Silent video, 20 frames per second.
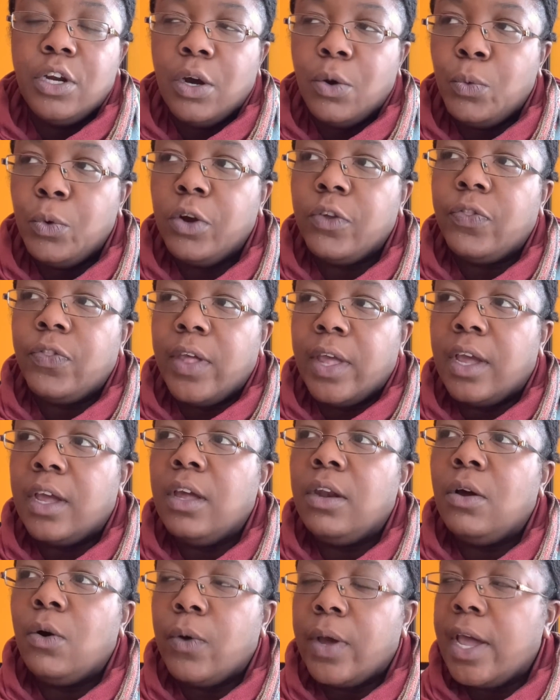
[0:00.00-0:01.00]
we're
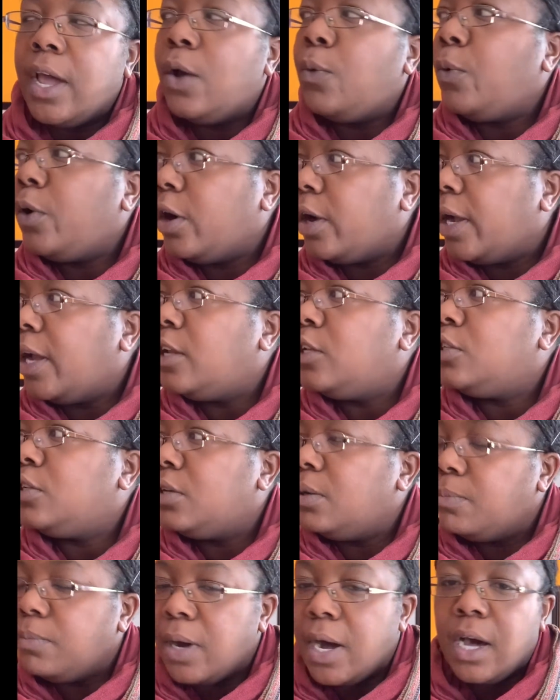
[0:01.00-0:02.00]
thinking, okay, we're getting to
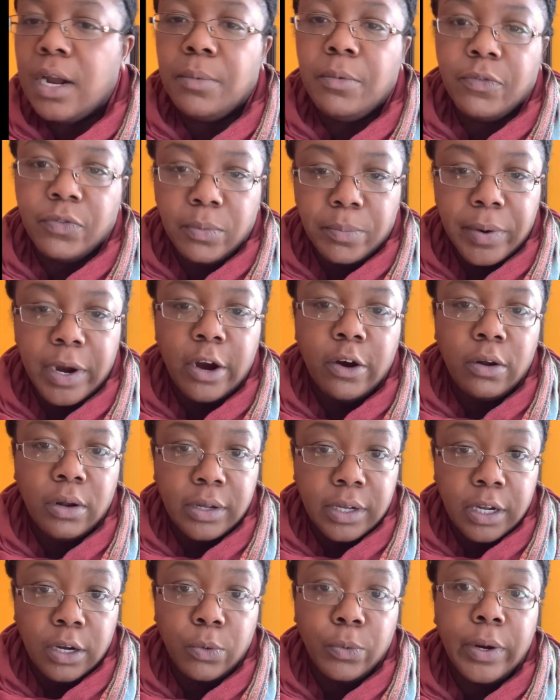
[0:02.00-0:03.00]
the bottom of the barrel
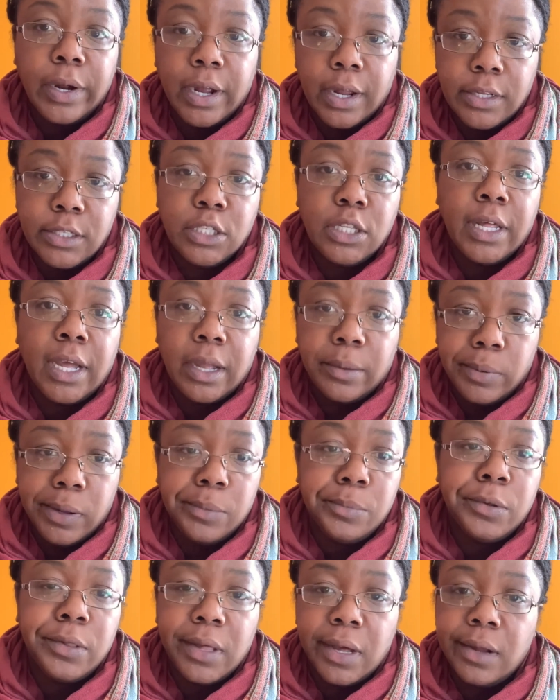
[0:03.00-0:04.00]
here. We're getting to like
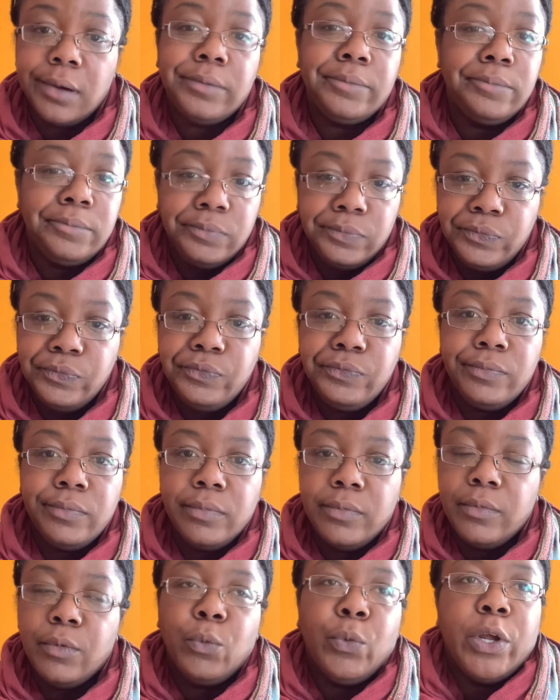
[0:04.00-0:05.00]
people that
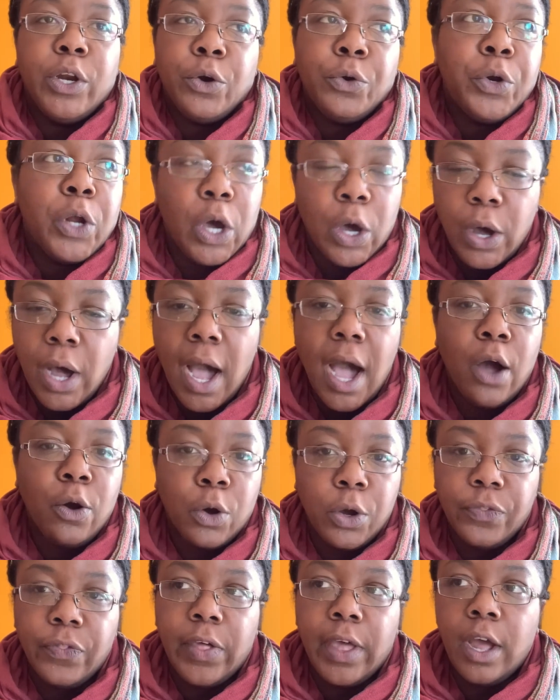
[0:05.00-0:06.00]
we don't know how
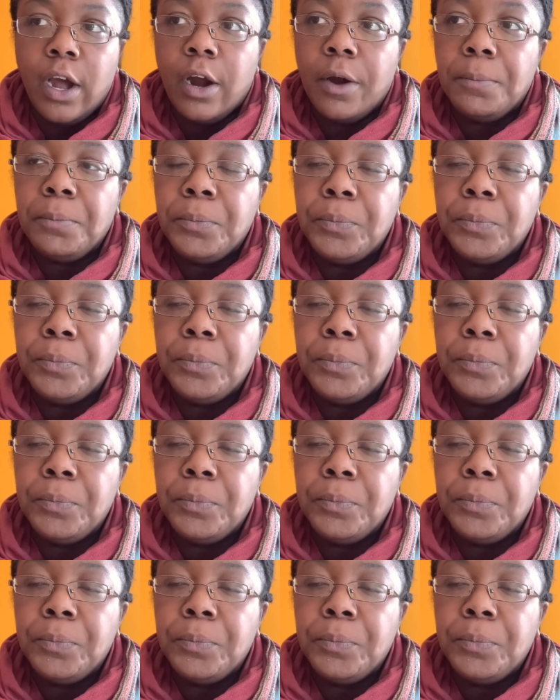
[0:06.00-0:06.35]
good they are.